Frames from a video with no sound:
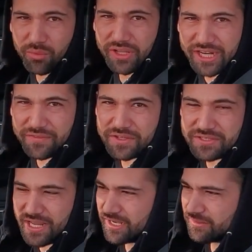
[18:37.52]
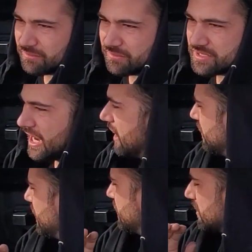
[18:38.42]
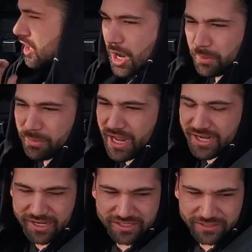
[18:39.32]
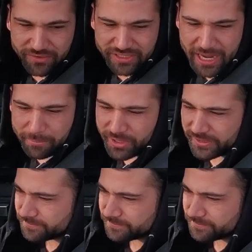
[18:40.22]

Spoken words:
really get this thing dialed and get the carpet back in and stuff like that. But